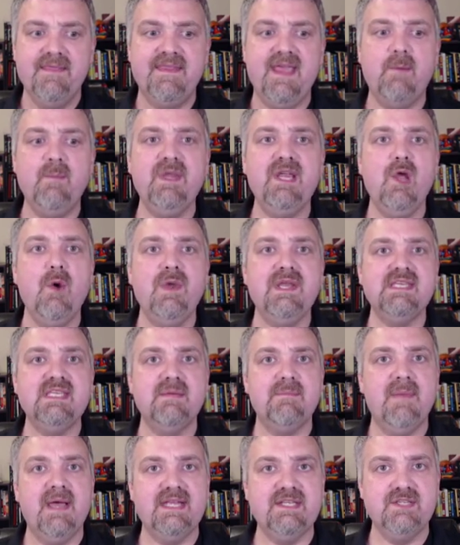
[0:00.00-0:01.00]
Then we go
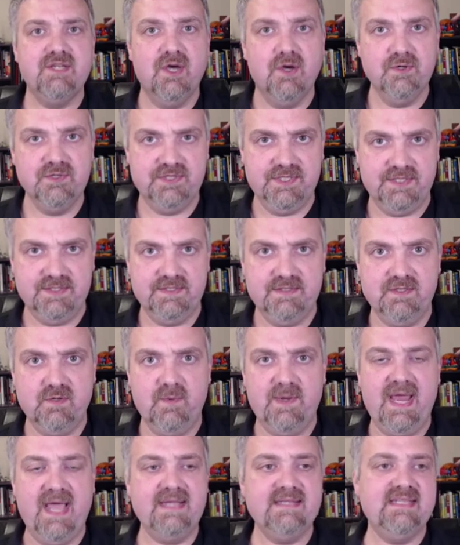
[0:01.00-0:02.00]
into mitosis.
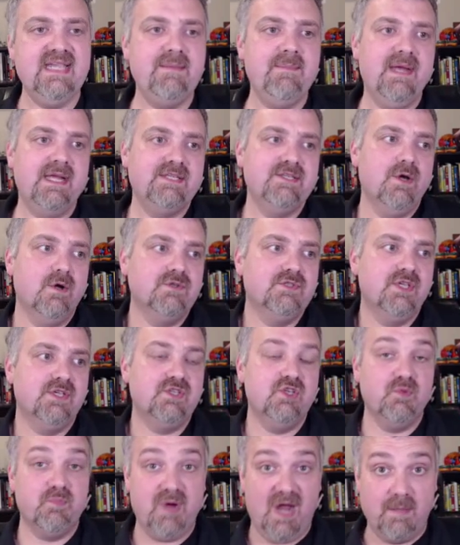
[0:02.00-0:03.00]
So when I say
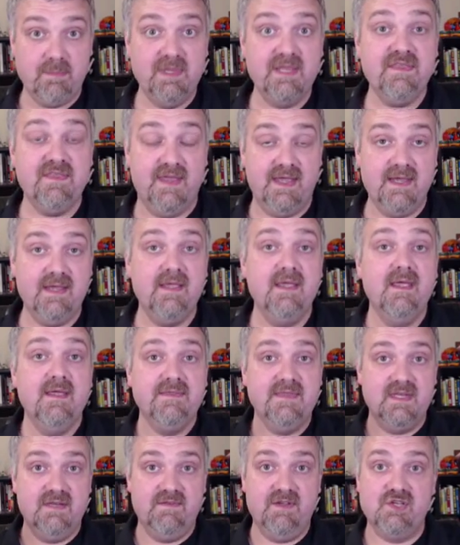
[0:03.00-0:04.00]
mitosis, you probably think
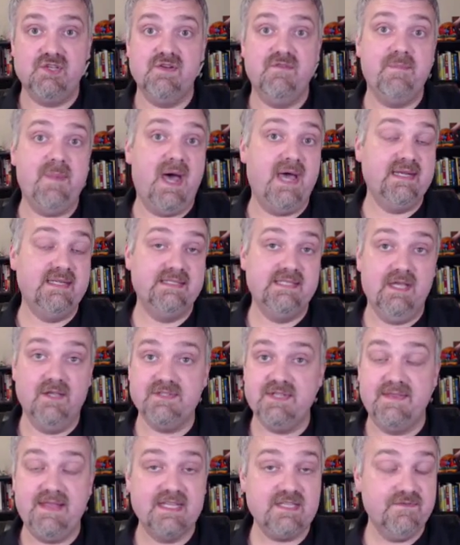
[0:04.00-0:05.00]
the division of body
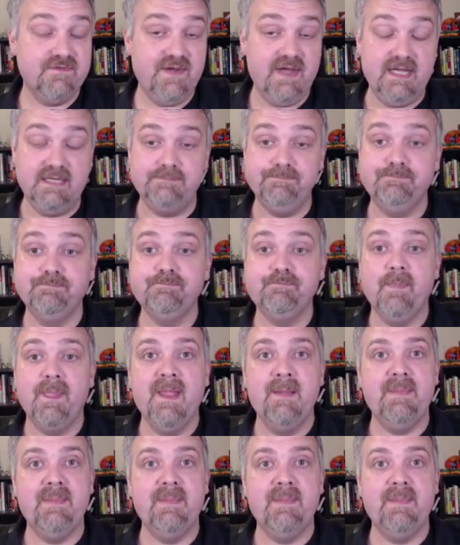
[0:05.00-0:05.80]
cells, and that's fine.